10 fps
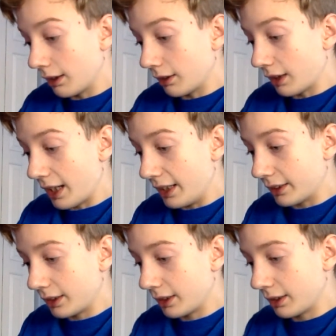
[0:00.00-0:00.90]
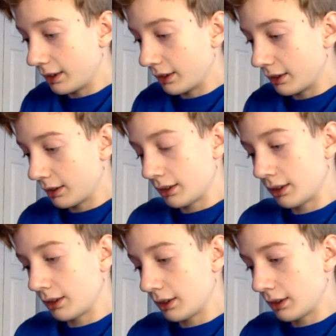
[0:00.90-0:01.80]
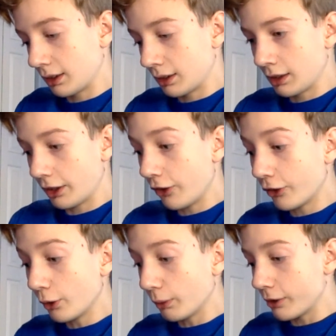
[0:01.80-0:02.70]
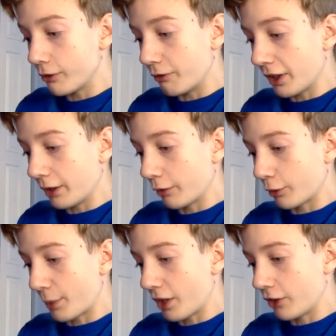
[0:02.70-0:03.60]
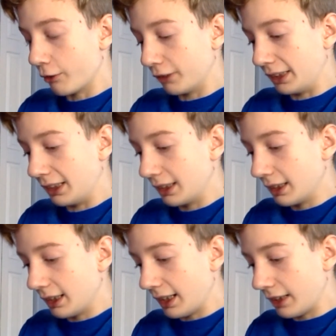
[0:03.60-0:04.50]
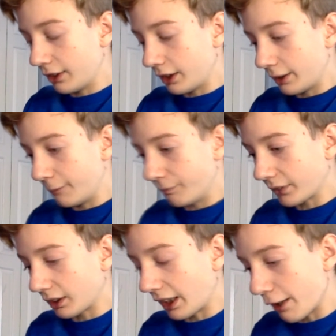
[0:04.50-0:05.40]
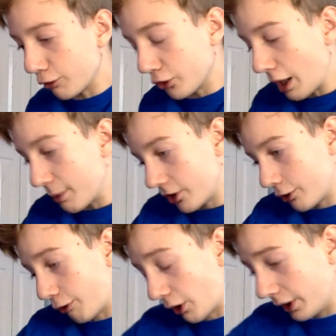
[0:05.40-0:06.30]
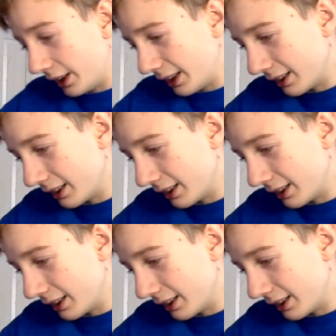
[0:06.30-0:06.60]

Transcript: like this still runs very responsively. And like if you type on Safari,